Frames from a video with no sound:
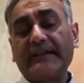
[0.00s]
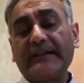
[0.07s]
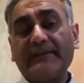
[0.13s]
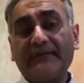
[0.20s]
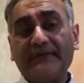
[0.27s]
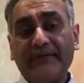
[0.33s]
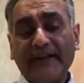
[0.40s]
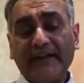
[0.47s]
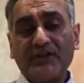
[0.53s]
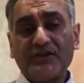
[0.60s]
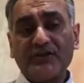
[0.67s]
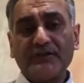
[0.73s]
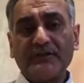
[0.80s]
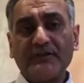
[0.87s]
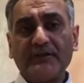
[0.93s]
an
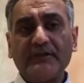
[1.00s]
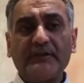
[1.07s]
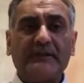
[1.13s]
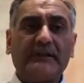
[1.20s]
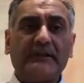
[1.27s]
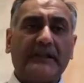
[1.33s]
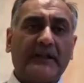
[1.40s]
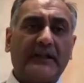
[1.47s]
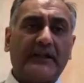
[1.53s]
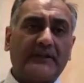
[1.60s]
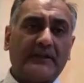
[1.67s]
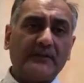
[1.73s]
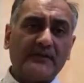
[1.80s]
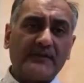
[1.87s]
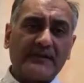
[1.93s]
infection, an
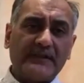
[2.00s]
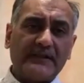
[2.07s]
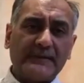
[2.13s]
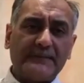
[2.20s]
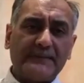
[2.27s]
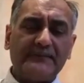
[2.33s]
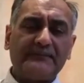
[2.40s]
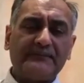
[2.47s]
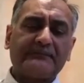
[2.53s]
ulcer,